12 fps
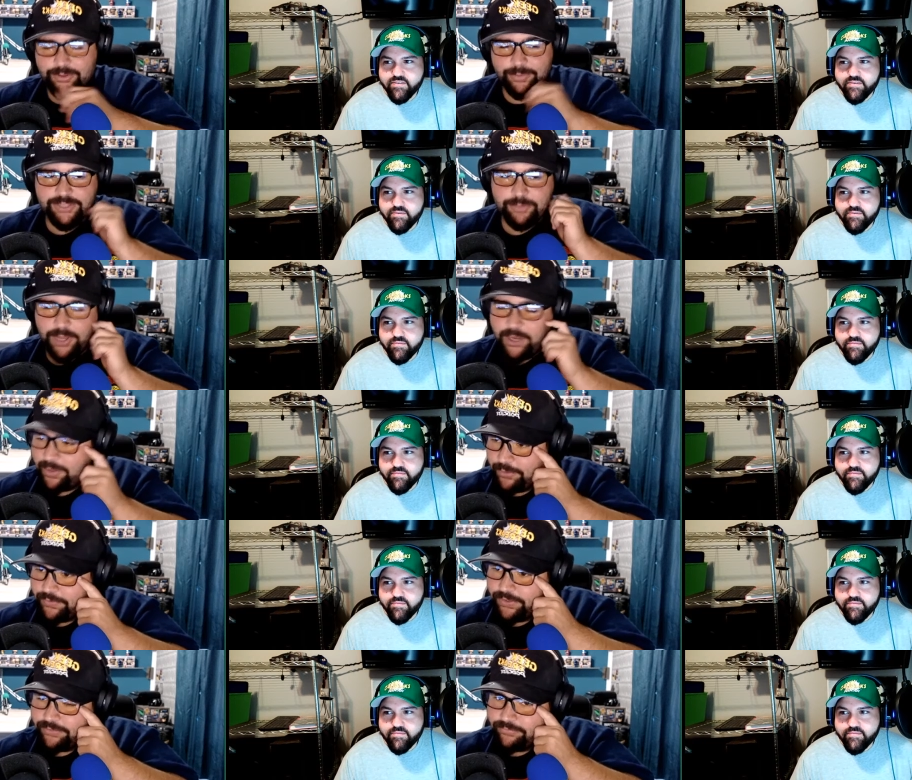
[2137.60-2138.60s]
Speaker 1: the best Spider-Man
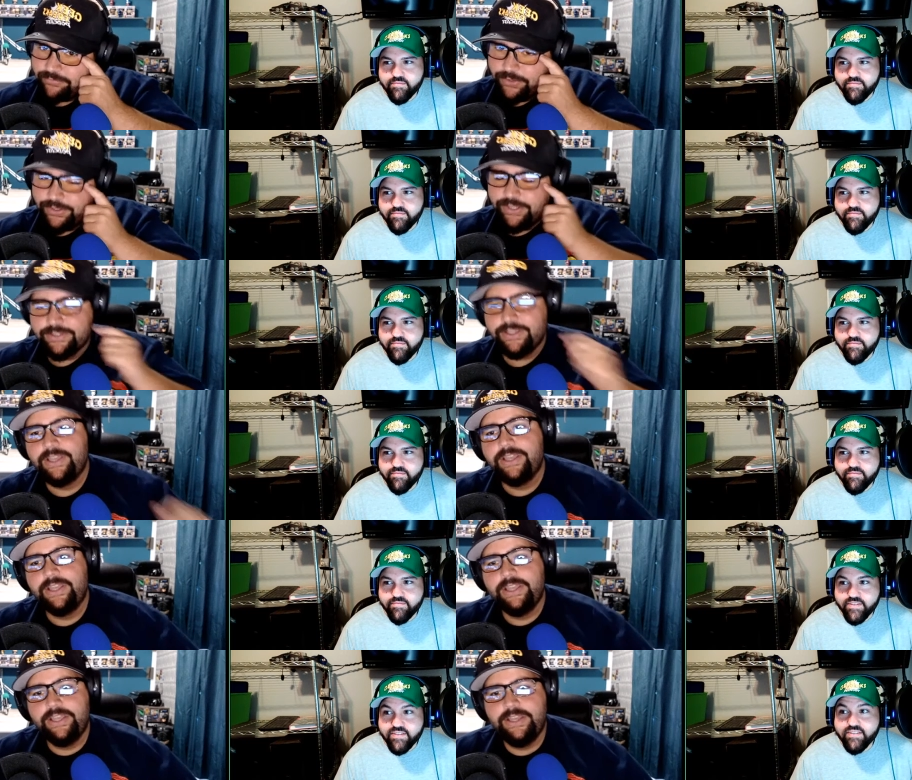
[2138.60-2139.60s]
movie there is.
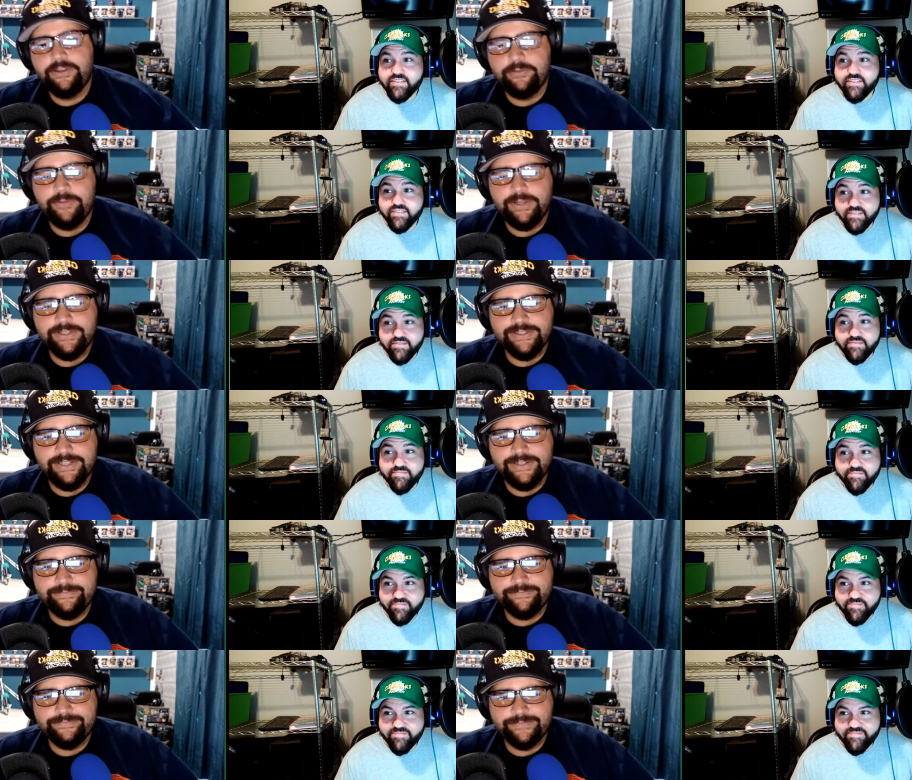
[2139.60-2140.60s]
But
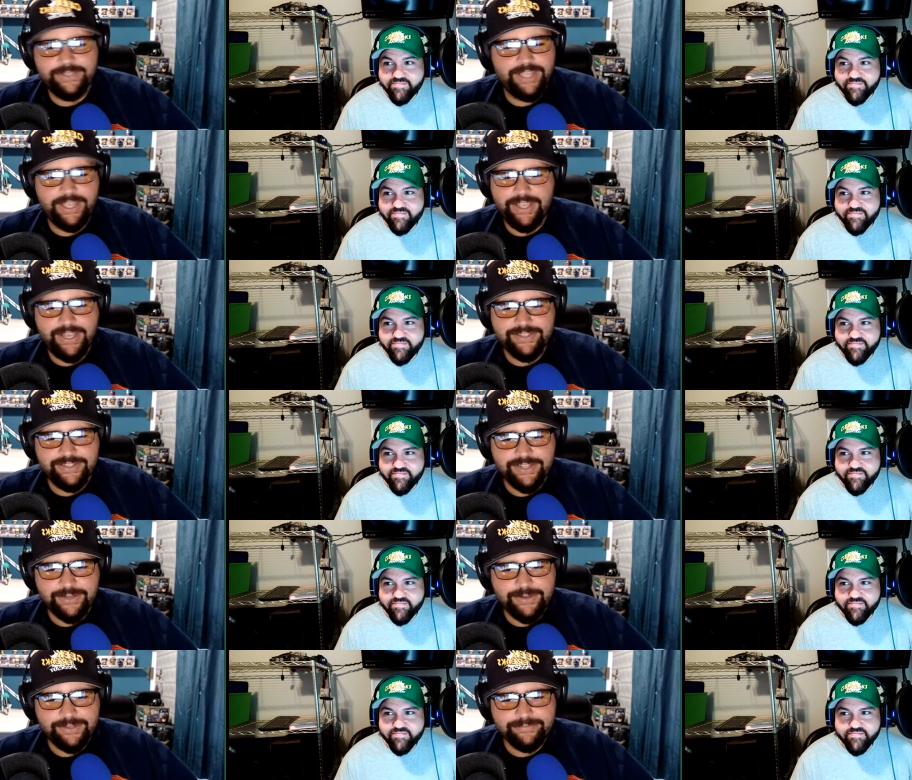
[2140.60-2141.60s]
um, but yeah, you guys didn't stick
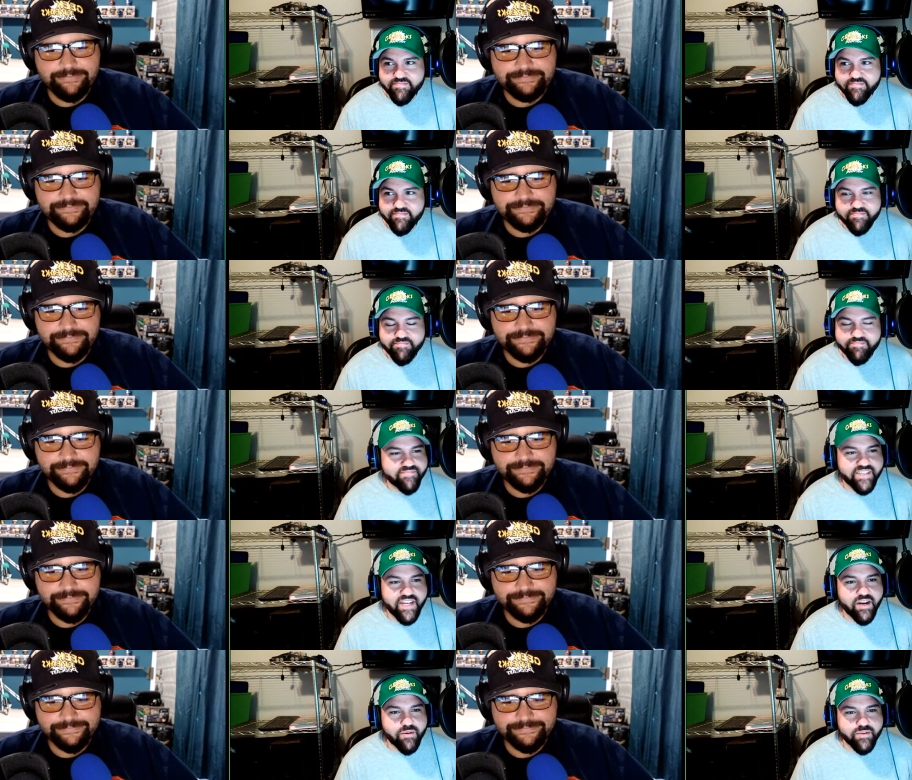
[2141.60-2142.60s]
around.
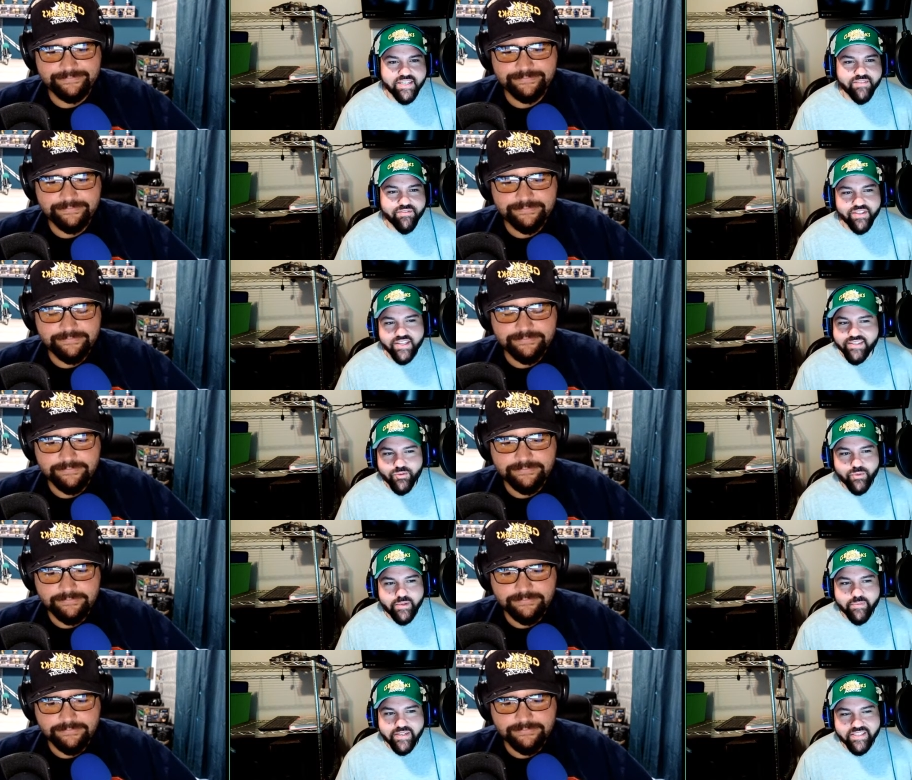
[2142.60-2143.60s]
Speaker 2: No, we stayed for like 20
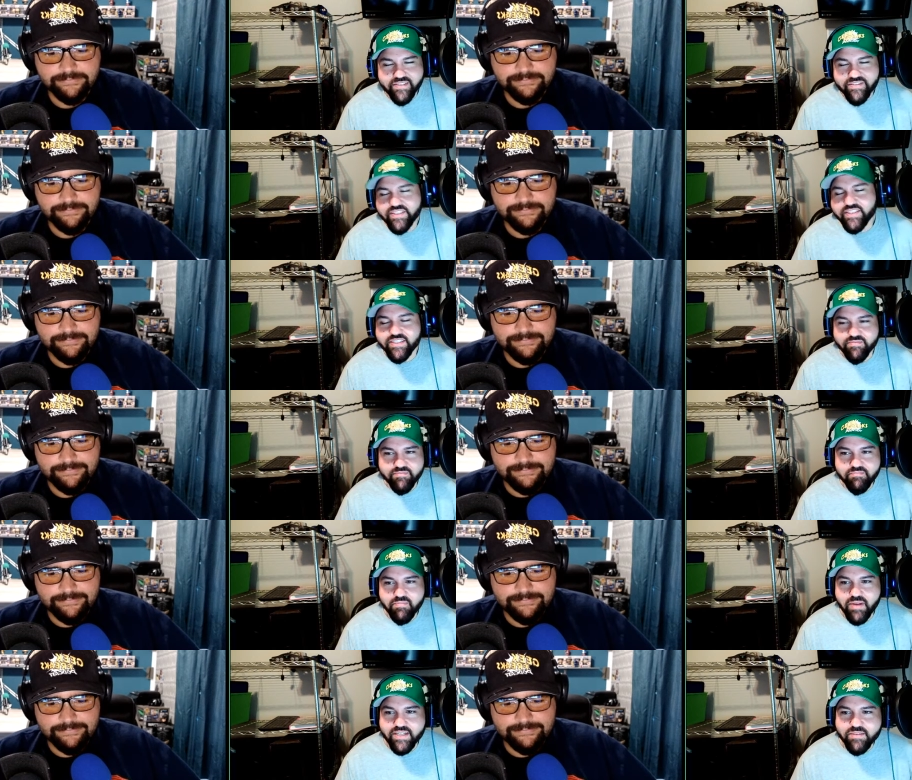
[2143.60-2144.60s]
minutes of it and then
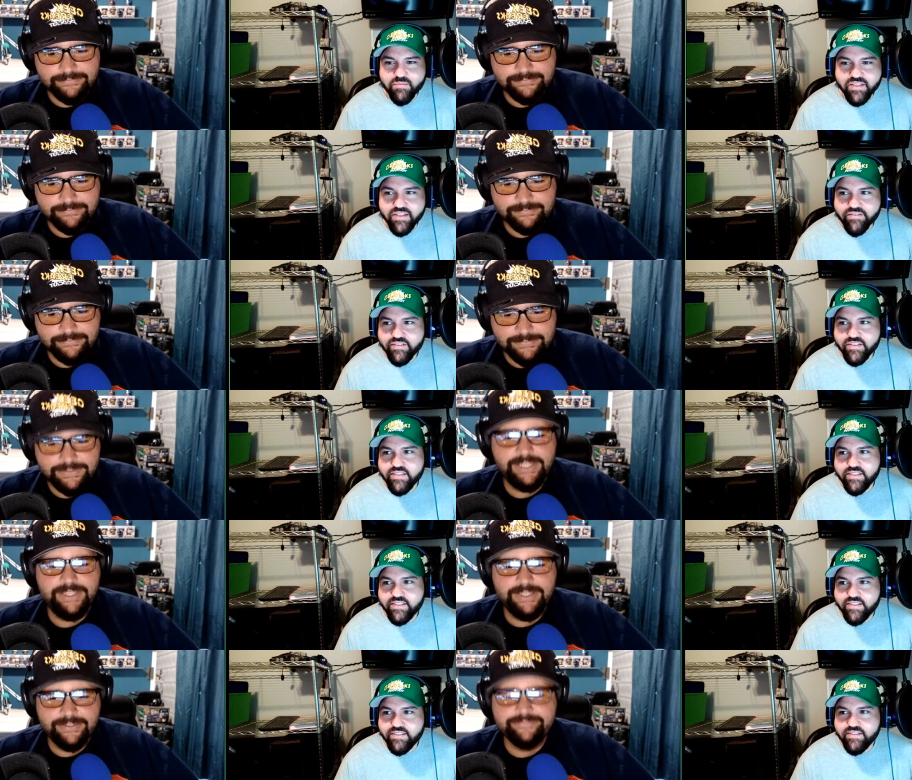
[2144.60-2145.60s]
packed up and left.
Speaker 1: Yeah,
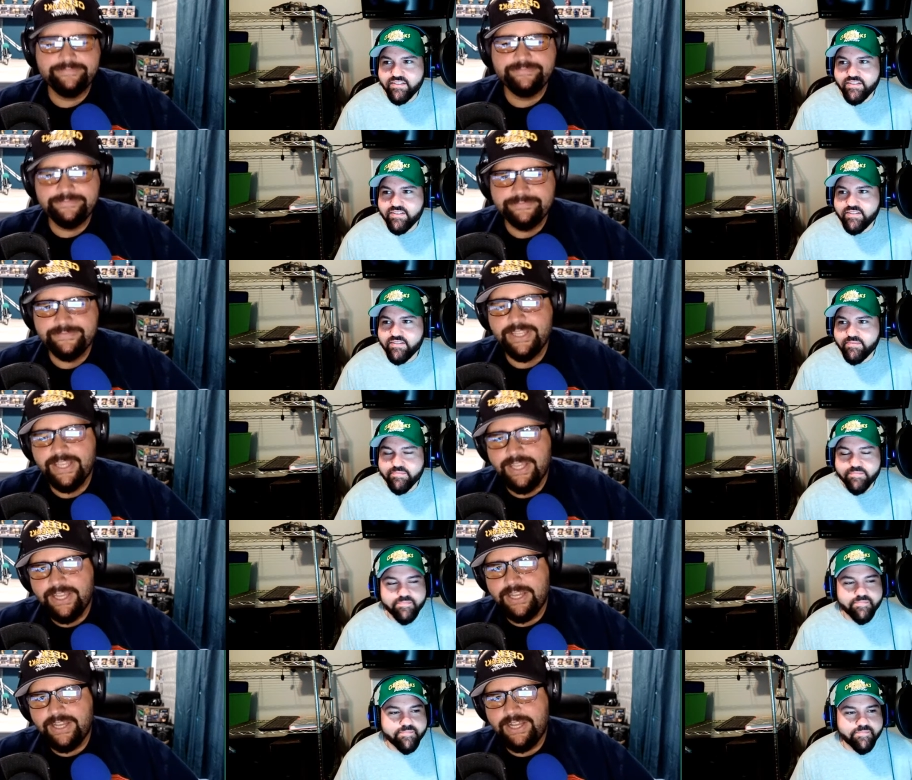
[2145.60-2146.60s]
yeah.
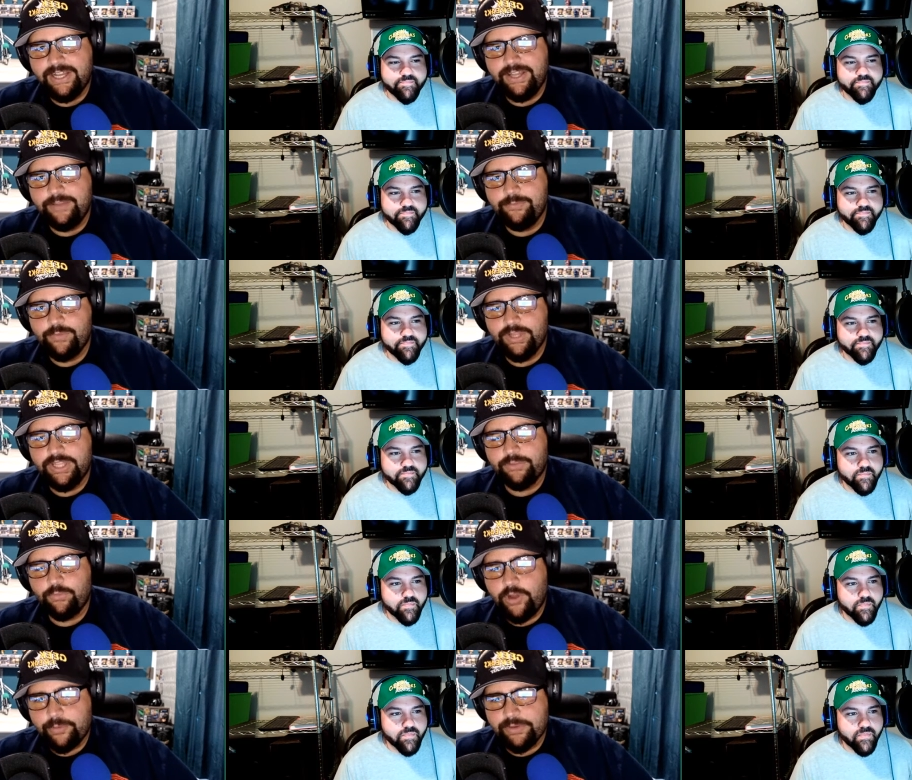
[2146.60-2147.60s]
Uh, well,
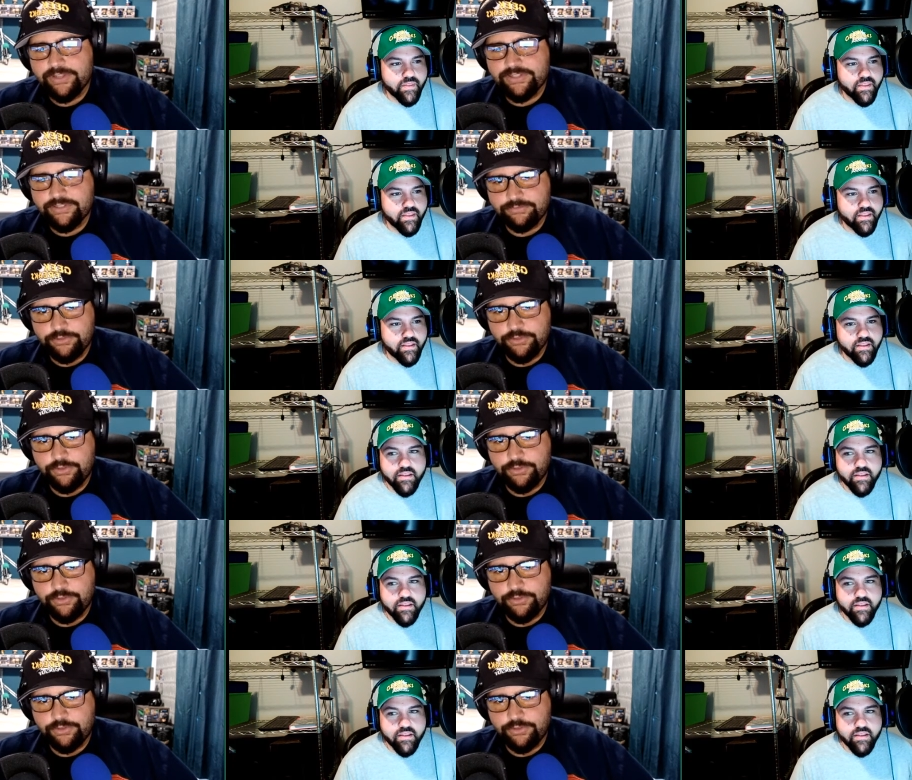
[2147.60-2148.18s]
Walmart's doing